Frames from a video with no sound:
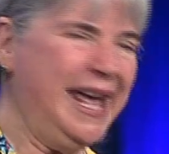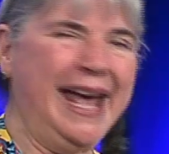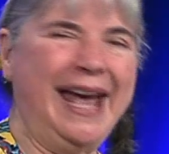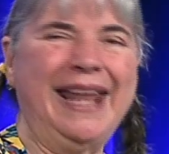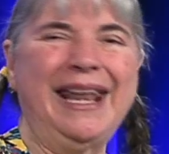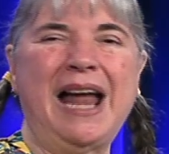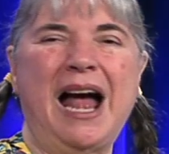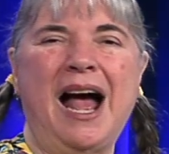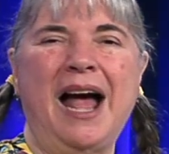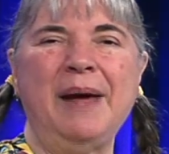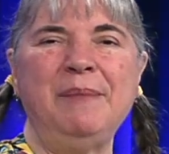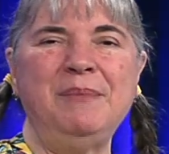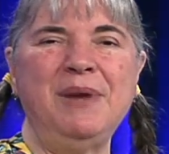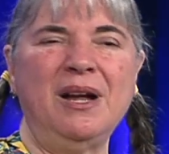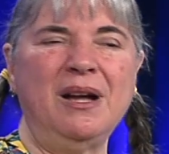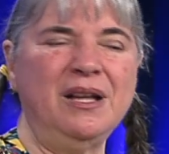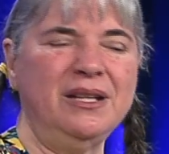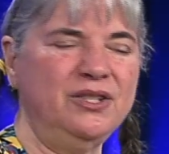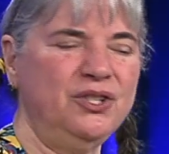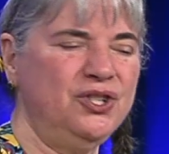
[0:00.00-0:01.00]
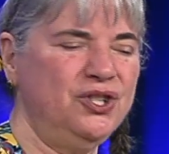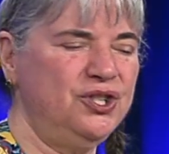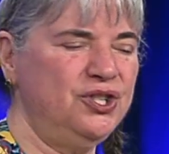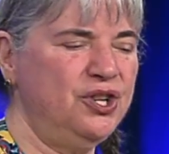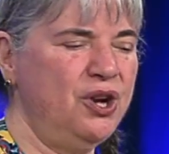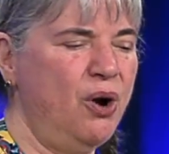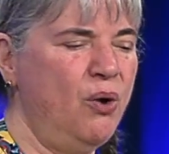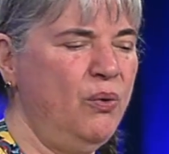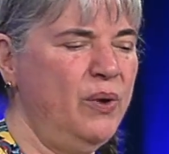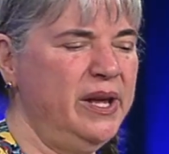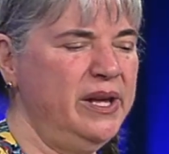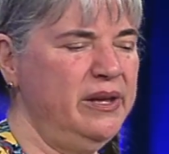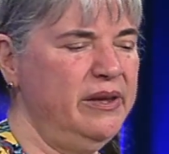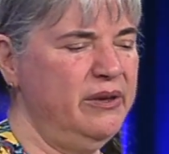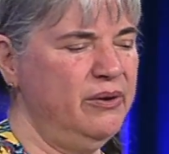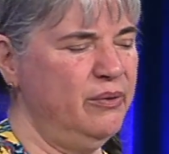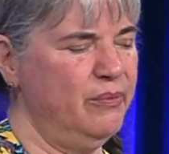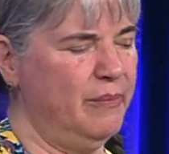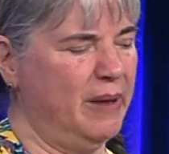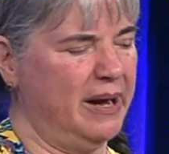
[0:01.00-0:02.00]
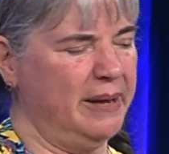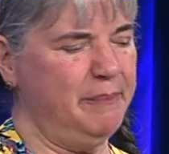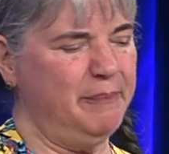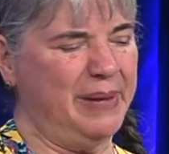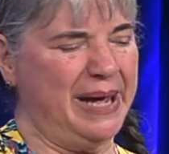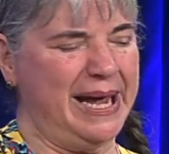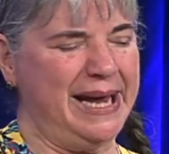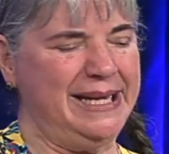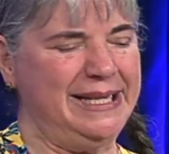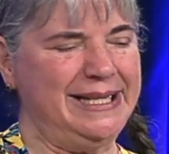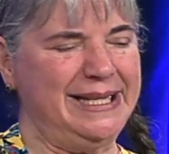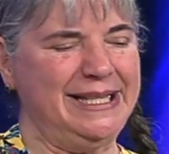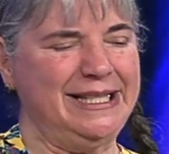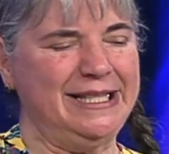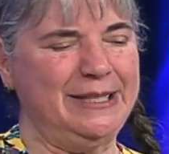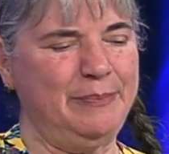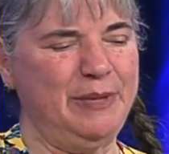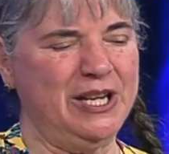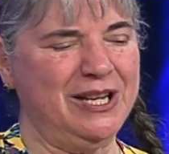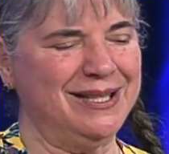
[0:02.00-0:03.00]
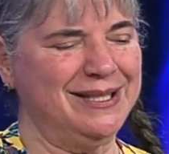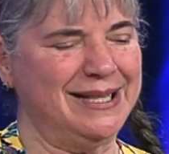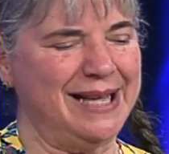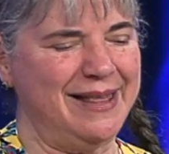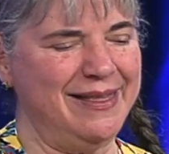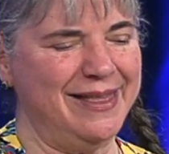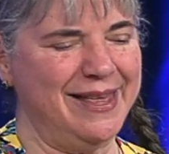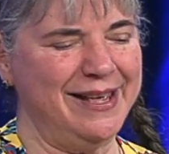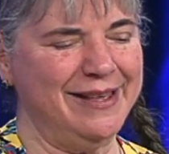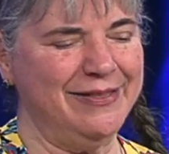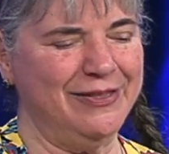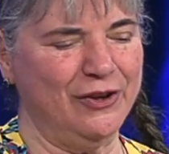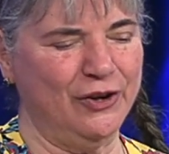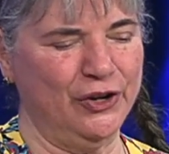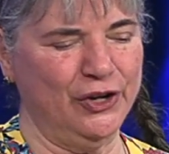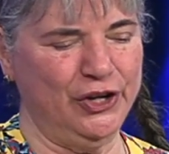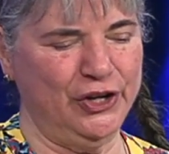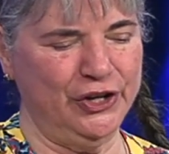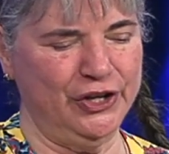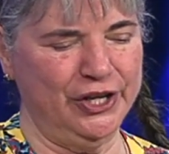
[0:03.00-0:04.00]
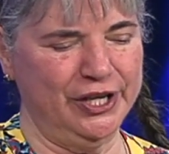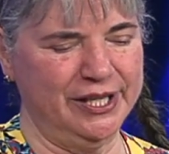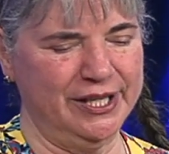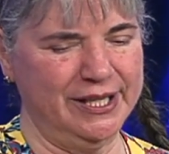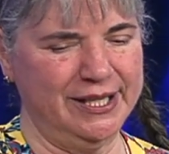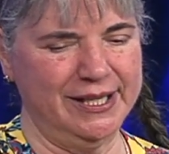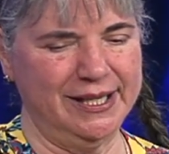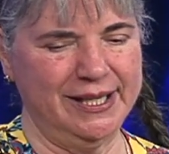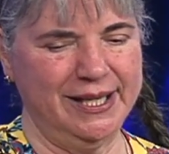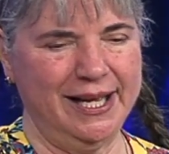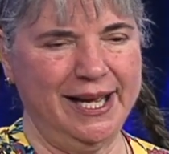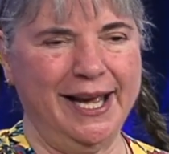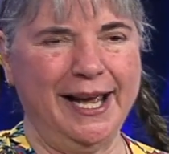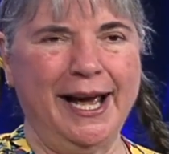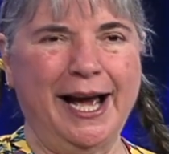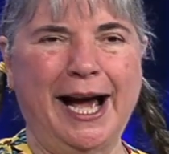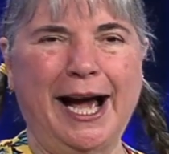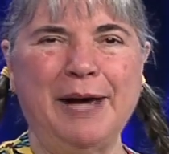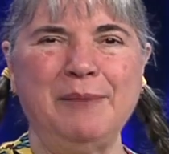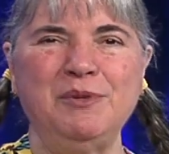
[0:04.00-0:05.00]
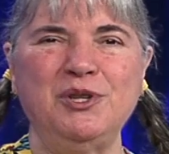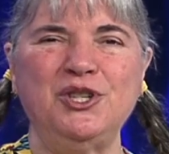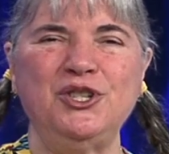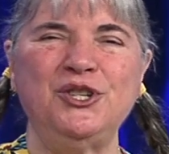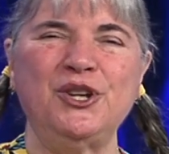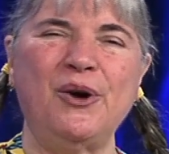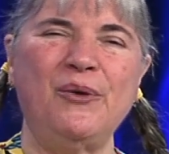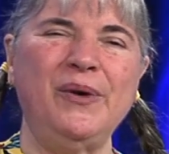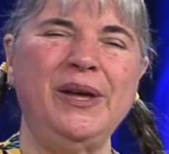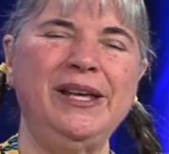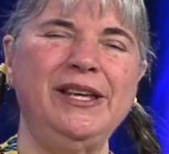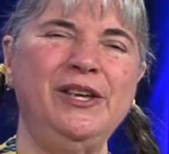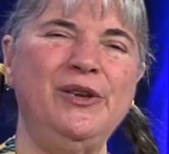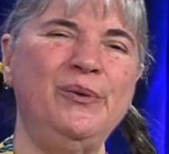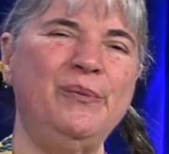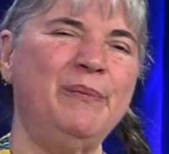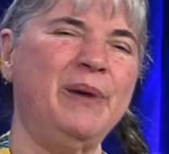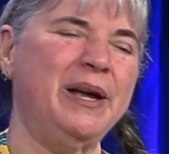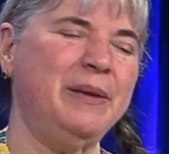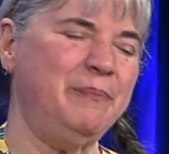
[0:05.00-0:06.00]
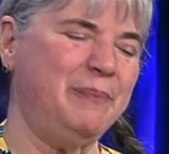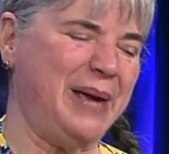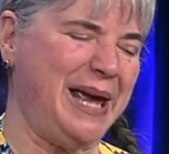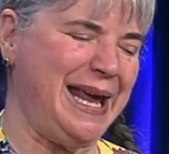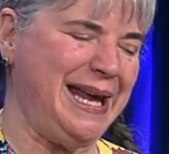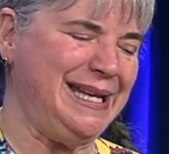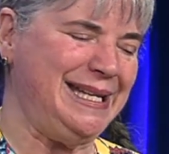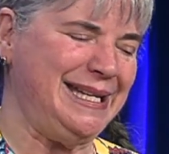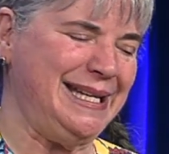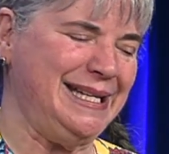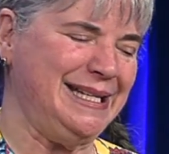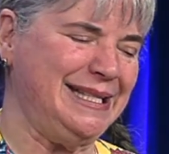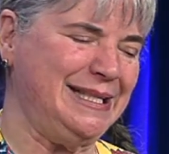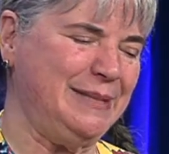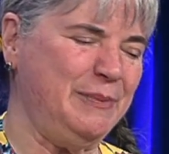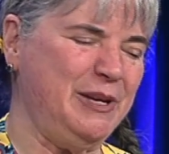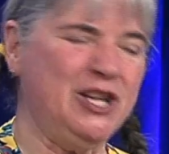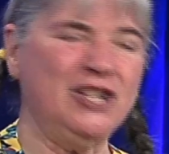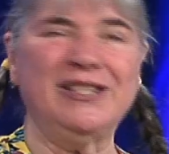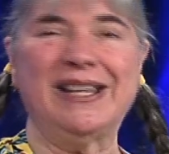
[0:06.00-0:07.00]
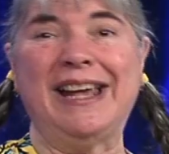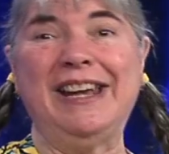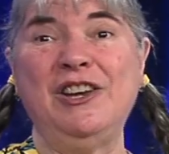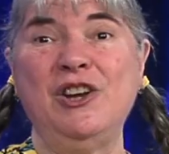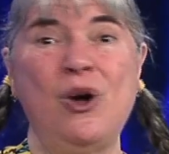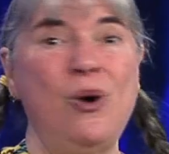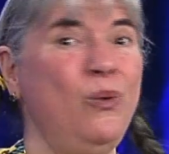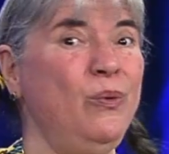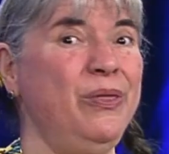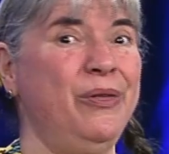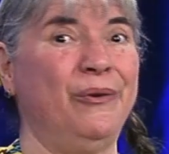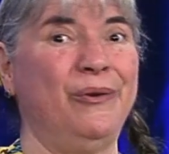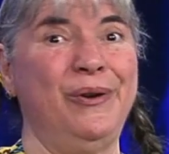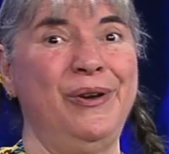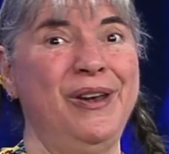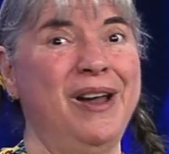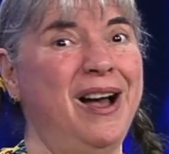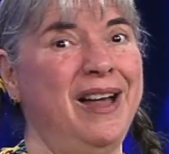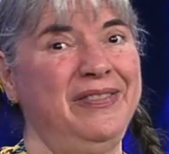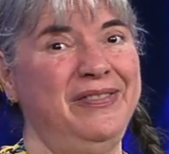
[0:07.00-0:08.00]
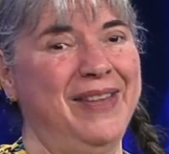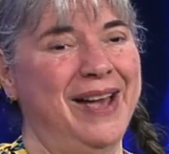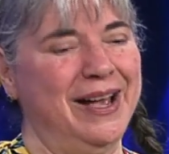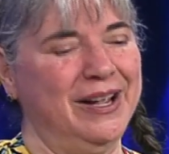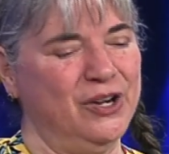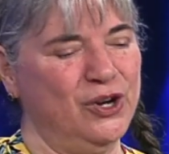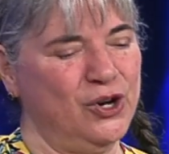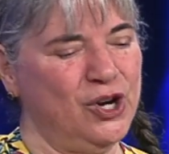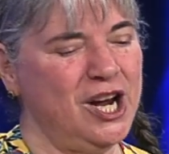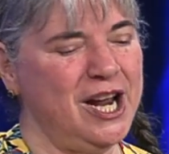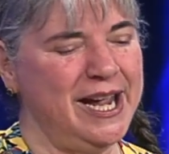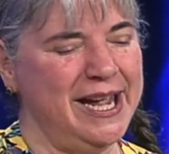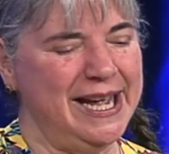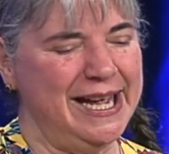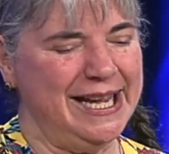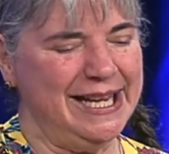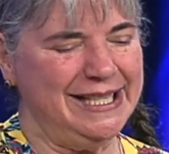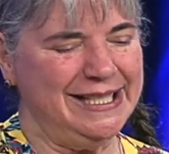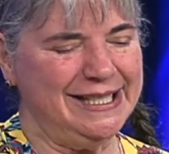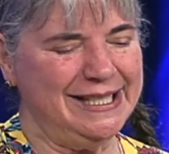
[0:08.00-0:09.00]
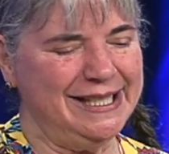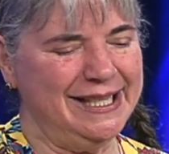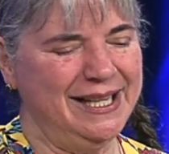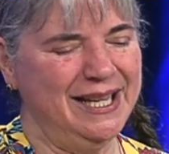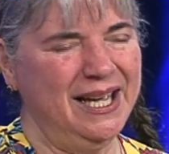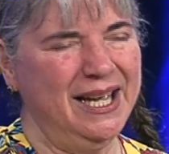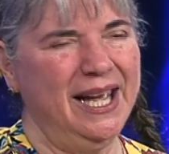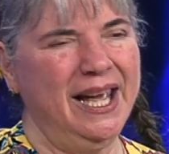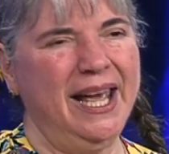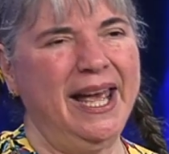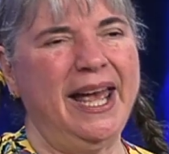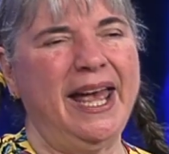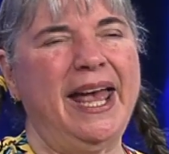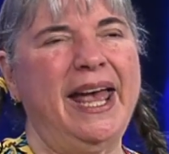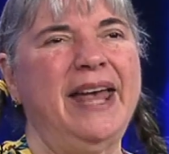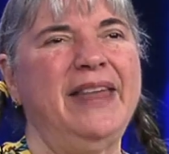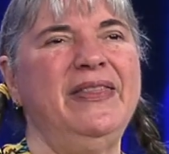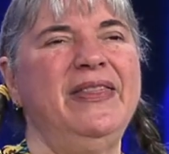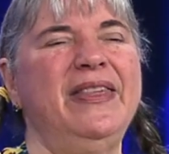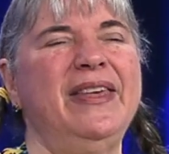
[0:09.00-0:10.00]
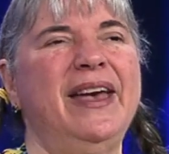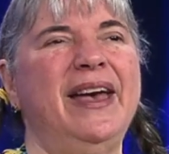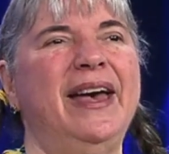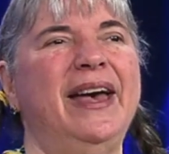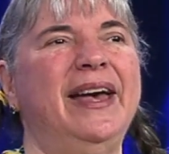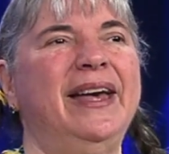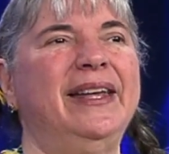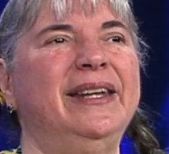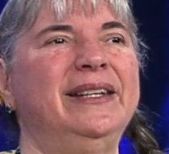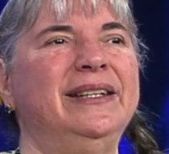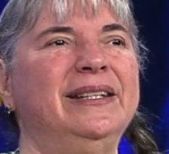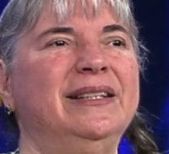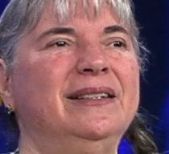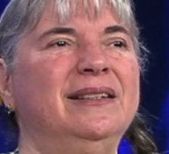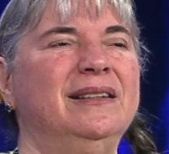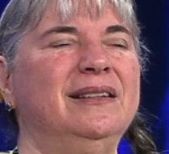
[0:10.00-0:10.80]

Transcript: And I'm not showing you my paintings because I think they're good. I'm showing you my paintings because I know they're not that great, and that